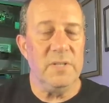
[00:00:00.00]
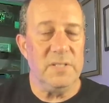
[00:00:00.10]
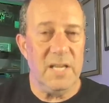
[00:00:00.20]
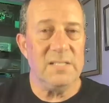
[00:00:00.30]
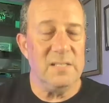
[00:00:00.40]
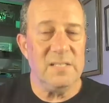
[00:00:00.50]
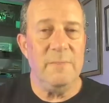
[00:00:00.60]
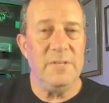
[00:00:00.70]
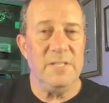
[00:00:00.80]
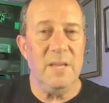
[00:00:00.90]
the Tesla
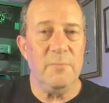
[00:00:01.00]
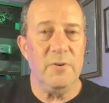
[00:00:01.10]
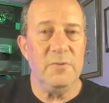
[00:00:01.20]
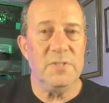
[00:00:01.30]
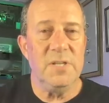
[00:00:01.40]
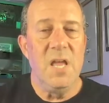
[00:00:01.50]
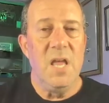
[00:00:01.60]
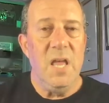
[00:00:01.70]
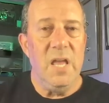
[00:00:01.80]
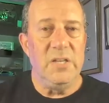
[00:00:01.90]
Semis they produce
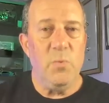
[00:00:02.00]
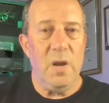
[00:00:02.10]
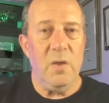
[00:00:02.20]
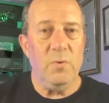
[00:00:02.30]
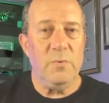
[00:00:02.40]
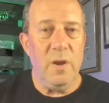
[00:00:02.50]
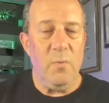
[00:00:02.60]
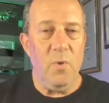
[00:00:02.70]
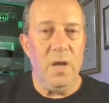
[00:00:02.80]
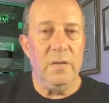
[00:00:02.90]
in
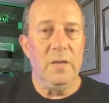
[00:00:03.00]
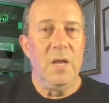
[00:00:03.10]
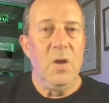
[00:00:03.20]
2021,